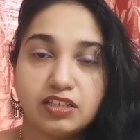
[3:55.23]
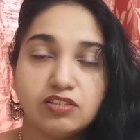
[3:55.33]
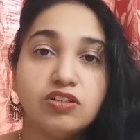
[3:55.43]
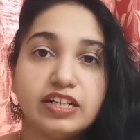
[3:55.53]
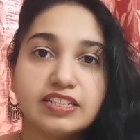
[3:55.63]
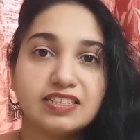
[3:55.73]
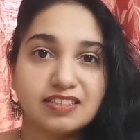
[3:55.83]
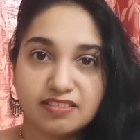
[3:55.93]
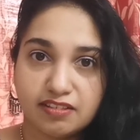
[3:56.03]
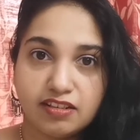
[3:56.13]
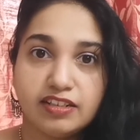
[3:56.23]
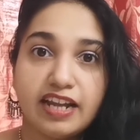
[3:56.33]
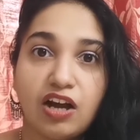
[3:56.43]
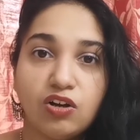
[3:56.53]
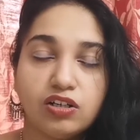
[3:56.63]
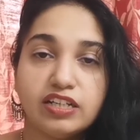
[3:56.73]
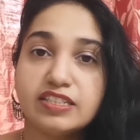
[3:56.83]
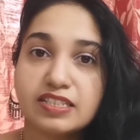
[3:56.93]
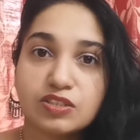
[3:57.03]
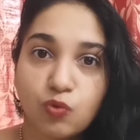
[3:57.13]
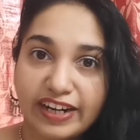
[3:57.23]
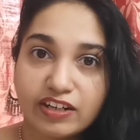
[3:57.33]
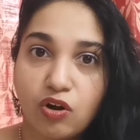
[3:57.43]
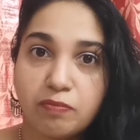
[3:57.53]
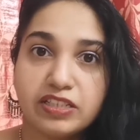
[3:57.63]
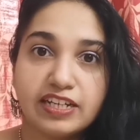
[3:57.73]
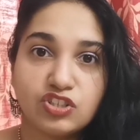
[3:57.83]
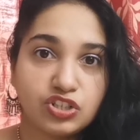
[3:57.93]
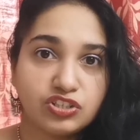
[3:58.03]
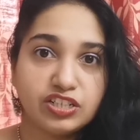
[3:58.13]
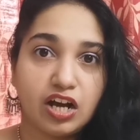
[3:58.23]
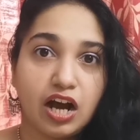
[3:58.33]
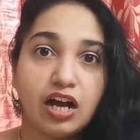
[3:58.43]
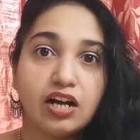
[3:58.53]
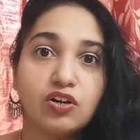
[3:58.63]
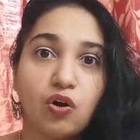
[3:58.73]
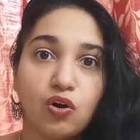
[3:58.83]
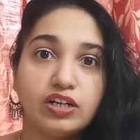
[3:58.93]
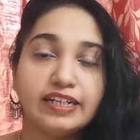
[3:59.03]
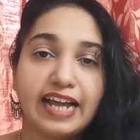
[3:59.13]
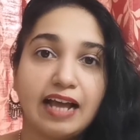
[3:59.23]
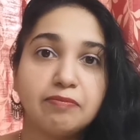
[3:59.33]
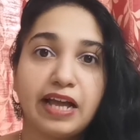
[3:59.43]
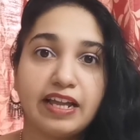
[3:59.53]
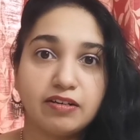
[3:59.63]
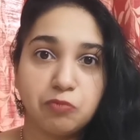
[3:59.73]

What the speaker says: It's quite common that children are on tab and